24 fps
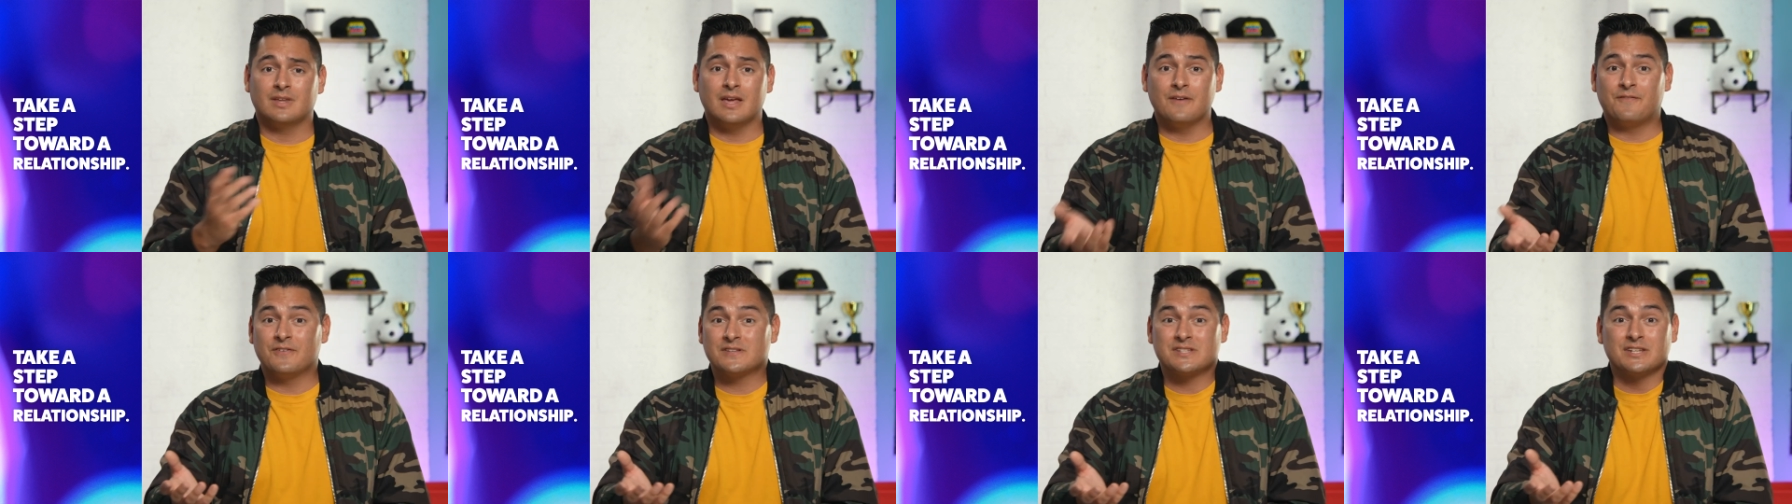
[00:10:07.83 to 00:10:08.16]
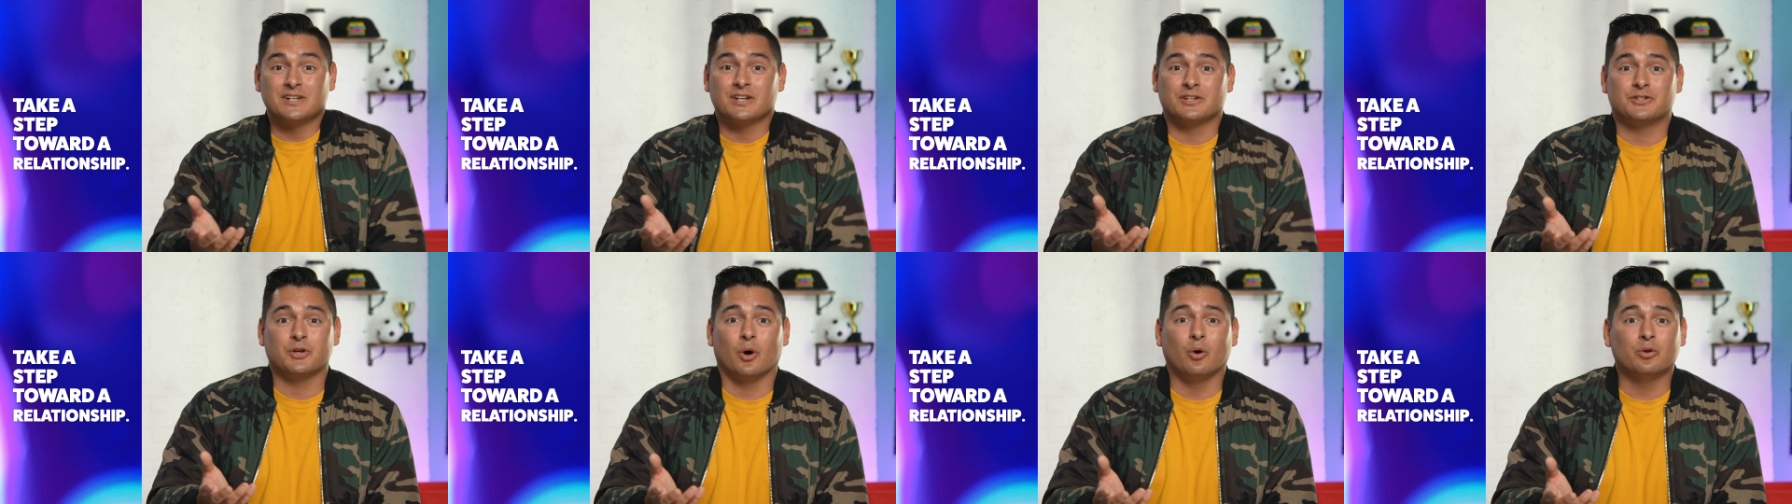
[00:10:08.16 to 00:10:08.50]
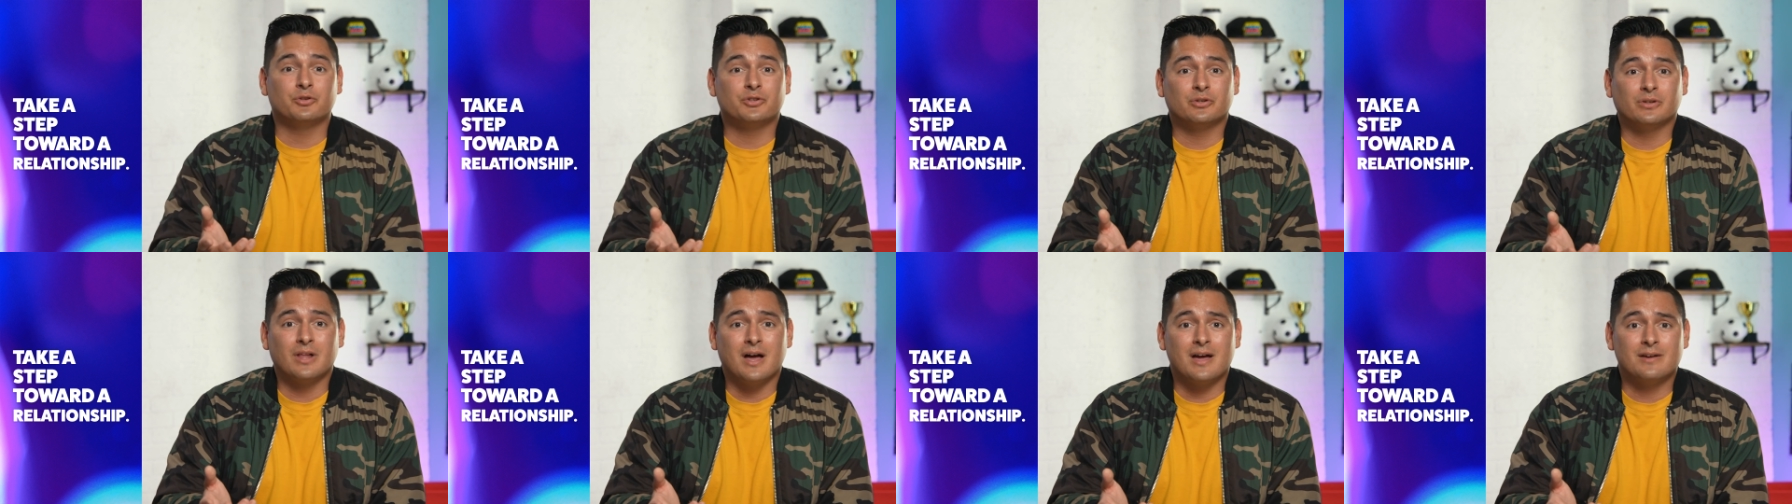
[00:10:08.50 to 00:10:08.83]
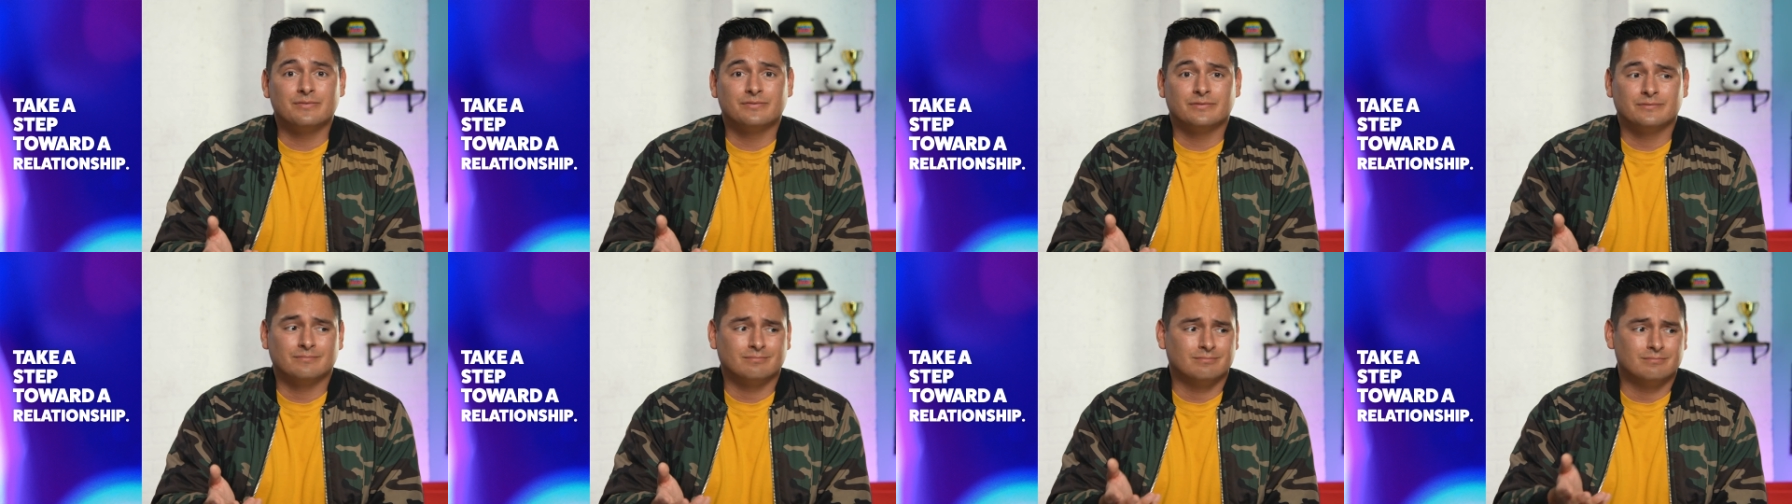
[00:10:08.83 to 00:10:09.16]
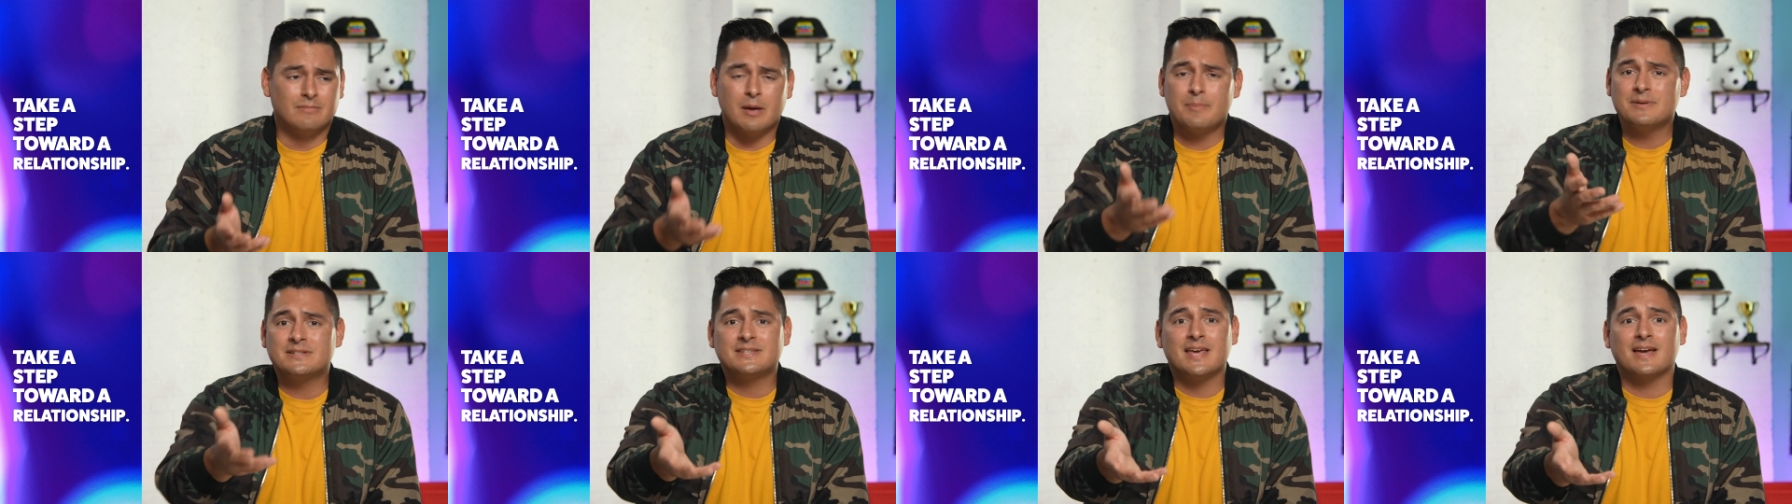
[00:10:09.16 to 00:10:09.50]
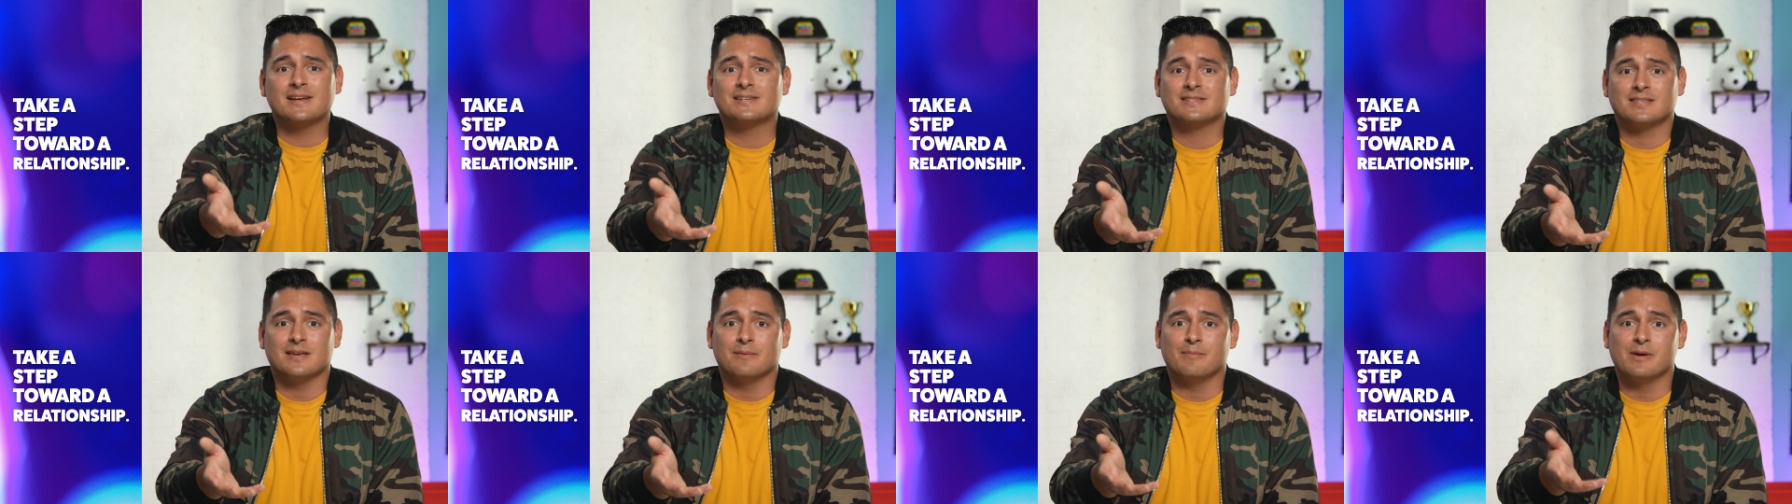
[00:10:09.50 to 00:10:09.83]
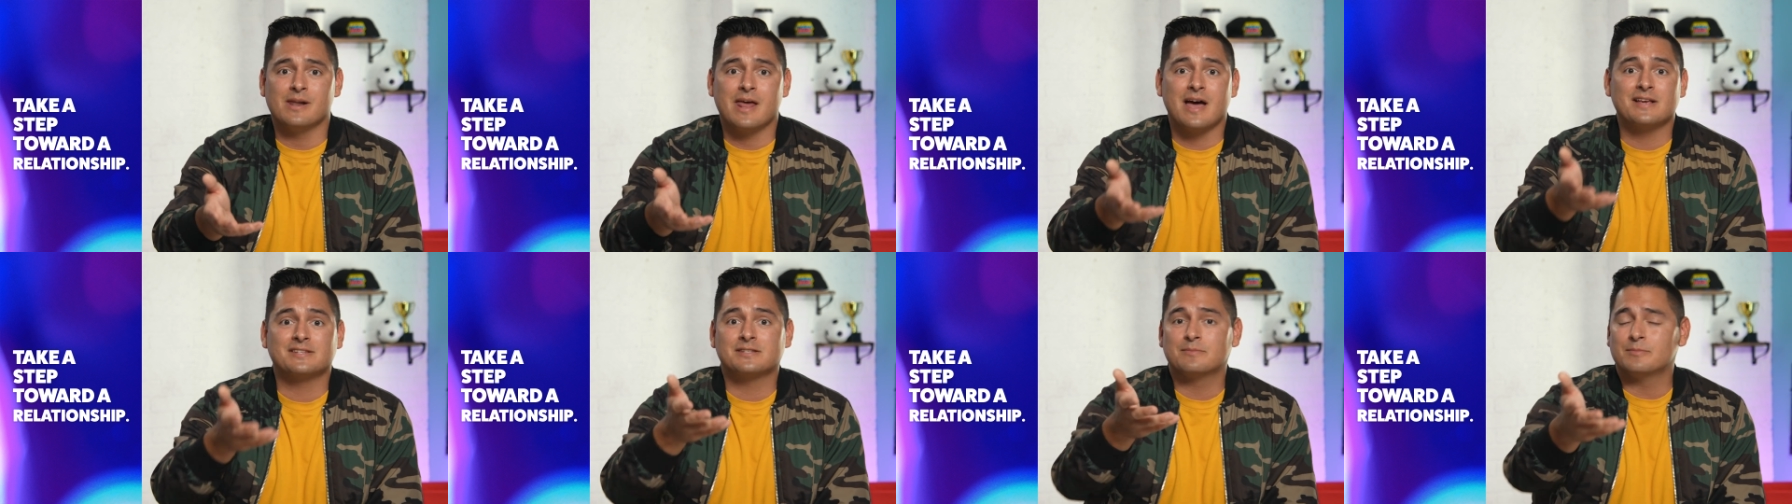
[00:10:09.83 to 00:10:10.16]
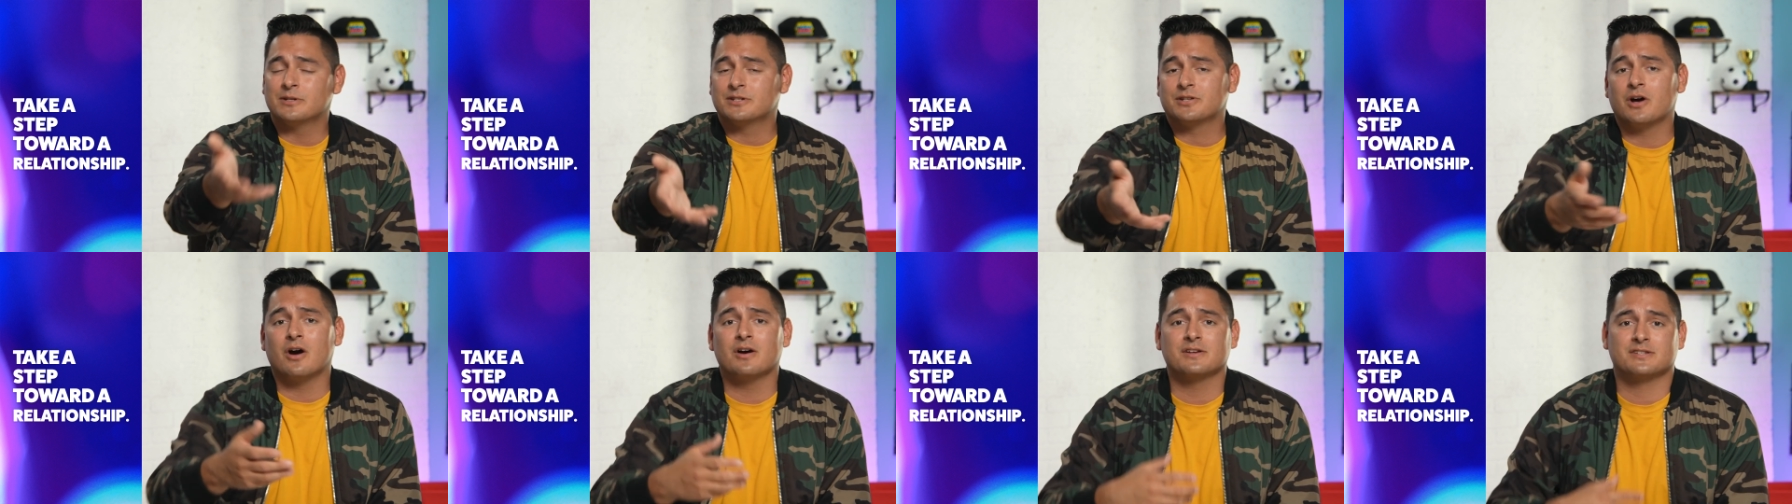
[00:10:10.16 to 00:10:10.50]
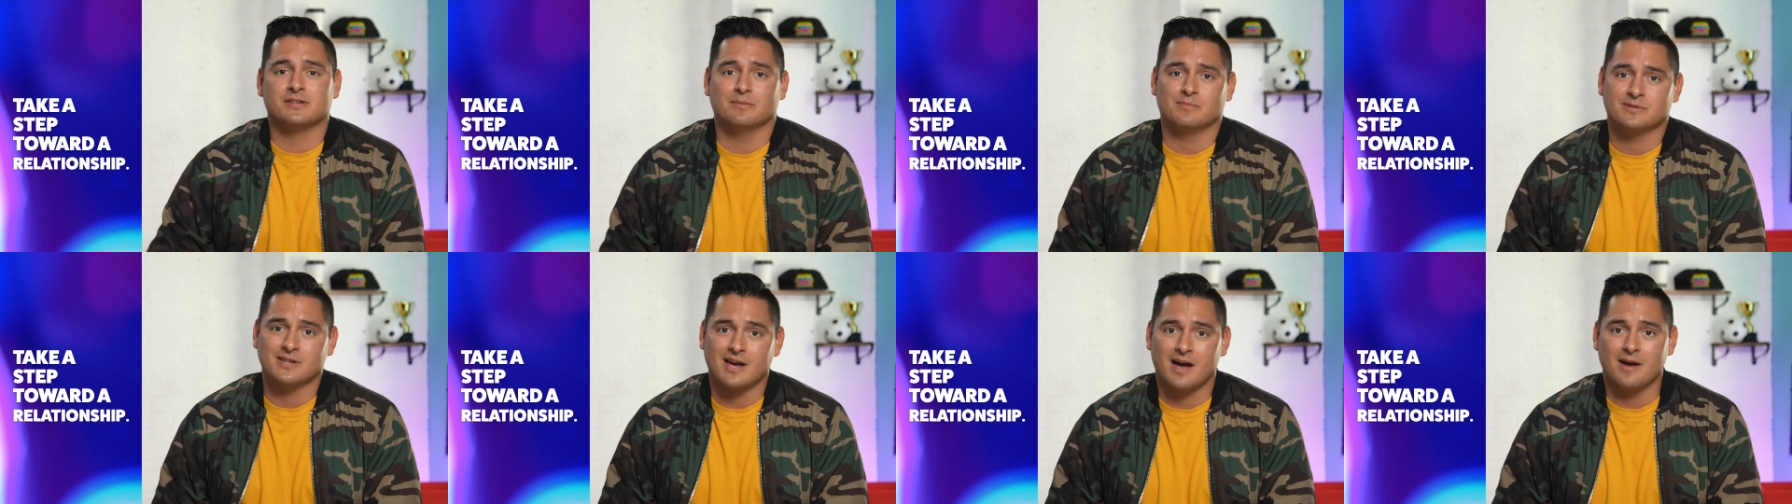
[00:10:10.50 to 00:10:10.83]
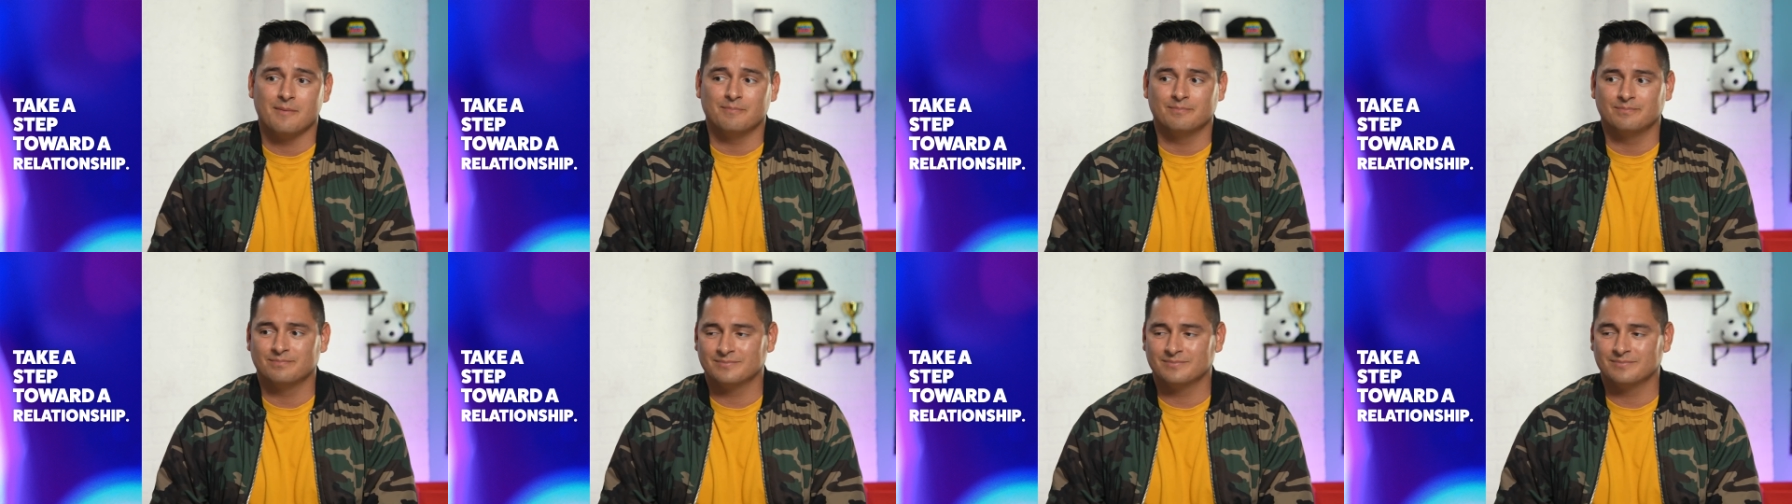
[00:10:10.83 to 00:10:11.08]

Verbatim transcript: If it's an adult in your life, maybe text them and ask them to talk sometime.